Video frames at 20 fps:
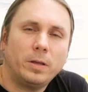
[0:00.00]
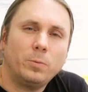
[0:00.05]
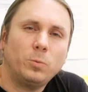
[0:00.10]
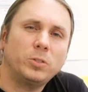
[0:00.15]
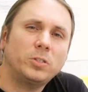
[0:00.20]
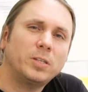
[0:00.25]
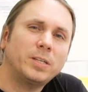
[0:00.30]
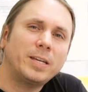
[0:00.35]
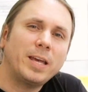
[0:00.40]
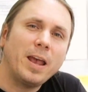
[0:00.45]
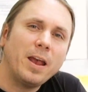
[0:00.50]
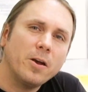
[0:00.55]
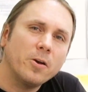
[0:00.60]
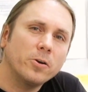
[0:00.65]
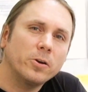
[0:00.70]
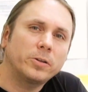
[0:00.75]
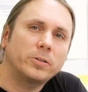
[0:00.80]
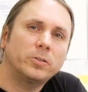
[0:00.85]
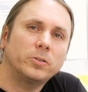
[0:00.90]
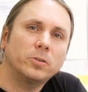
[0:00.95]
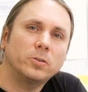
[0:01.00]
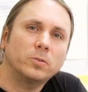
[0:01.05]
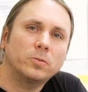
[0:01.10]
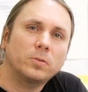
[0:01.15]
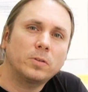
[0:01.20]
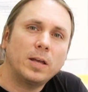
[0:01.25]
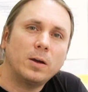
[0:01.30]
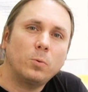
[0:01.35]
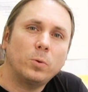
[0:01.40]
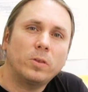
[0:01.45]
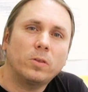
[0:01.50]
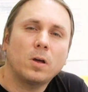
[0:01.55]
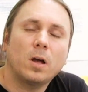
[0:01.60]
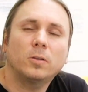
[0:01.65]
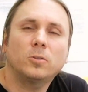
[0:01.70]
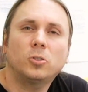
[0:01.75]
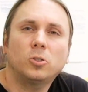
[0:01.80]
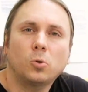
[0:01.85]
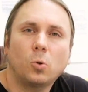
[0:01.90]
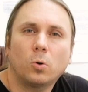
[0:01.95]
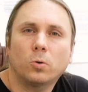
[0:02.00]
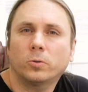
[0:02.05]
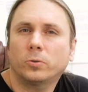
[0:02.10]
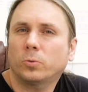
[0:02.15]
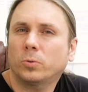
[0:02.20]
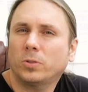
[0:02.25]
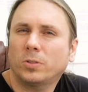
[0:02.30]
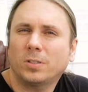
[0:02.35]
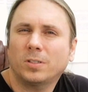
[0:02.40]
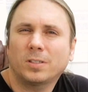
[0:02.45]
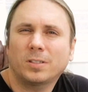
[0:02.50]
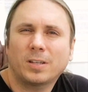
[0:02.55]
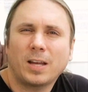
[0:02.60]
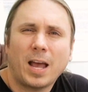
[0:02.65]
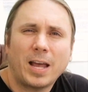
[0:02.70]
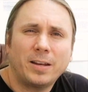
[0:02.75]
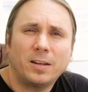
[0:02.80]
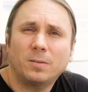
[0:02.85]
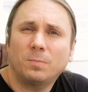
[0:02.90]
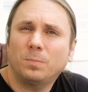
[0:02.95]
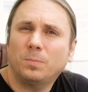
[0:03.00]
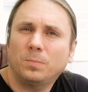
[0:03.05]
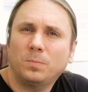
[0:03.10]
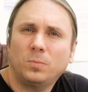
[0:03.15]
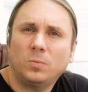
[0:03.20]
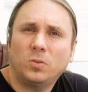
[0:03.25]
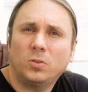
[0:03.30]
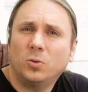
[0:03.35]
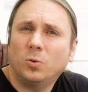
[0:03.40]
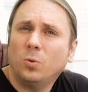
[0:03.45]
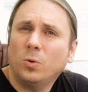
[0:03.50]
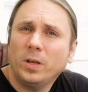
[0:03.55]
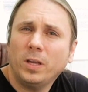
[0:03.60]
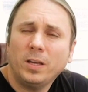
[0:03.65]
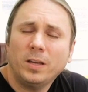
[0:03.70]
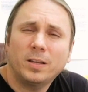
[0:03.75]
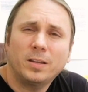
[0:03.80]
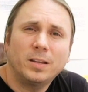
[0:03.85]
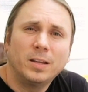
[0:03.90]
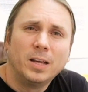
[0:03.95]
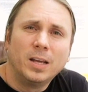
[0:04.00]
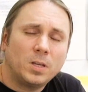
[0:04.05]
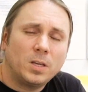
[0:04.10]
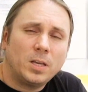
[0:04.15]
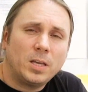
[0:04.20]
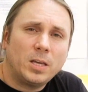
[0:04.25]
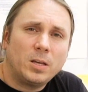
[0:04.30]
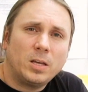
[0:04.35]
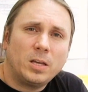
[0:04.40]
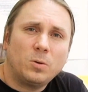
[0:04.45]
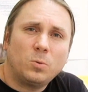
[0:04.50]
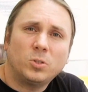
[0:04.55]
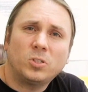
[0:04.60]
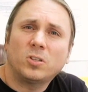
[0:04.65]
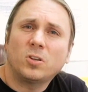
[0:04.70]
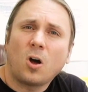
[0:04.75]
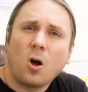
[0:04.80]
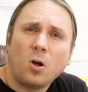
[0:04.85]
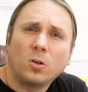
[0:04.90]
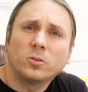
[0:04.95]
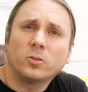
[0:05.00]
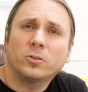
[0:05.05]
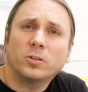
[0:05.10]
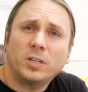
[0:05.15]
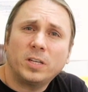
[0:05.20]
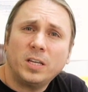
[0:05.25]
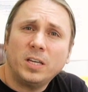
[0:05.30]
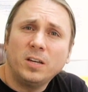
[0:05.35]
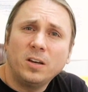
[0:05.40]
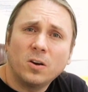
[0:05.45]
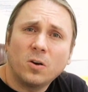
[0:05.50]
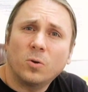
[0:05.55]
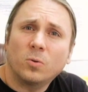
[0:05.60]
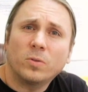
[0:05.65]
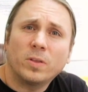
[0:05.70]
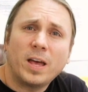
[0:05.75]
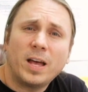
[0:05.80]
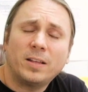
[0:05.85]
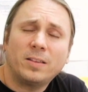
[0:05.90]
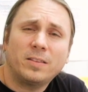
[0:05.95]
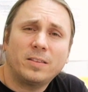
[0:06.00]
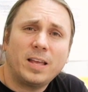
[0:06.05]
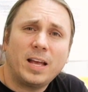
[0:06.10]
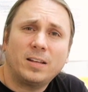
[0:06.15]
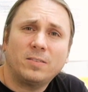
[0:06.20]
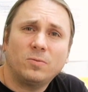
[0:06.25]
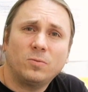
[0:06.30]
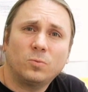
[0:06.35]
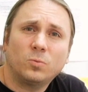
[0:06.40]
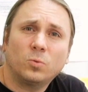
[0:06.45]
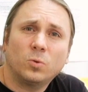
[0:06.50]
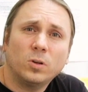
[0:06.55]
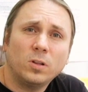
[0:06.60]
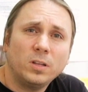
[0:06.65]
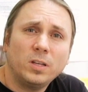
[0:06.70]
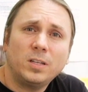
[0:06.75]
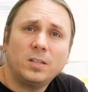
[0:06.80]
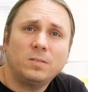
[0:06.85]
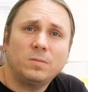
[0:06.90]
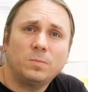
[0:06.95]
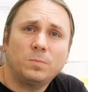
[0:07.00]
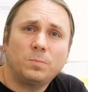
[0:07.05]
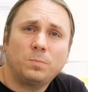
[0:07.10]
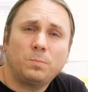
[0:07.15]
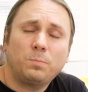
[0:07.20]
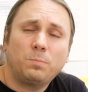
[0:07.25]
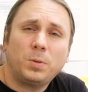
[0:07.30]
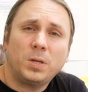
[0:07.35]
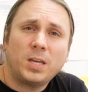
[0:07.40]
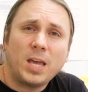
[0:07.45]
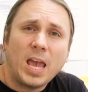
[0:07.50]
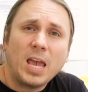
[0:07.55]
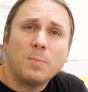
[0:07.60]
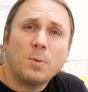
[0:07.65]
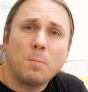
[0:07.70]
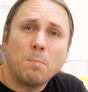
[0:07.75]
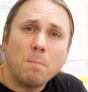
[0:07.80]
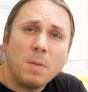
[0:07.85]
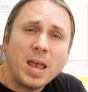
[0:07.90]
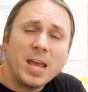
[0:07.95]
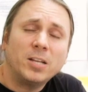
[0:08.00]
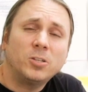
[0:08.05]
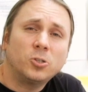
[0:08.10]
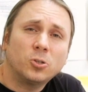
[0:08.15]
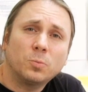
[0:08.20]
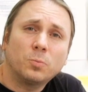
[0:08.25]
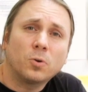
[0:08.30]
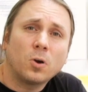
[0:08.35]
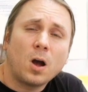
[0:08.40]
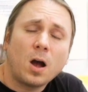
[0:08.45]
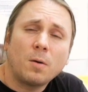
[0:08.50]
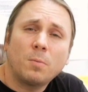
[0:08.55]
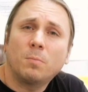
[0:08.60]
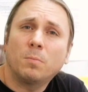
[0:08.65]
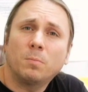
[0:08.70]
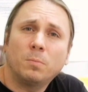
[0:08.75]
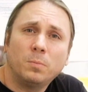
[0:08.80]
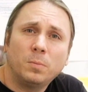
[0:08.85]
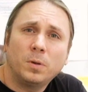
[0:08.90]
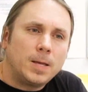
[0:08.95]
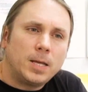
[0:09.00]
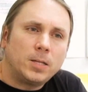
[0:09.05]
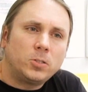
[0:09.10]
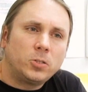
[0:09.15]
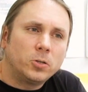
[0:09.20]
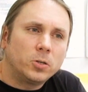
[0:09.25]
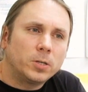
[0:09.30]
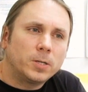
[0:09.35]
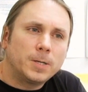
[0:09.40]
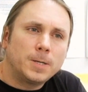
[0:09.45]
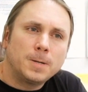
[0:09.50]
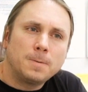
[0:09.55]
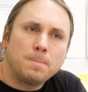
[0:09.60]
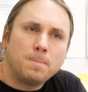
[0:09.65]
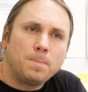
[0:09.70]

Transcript: It was a character that we thought George was just kind of doing, and it was an alter ego that really became a major problem. It took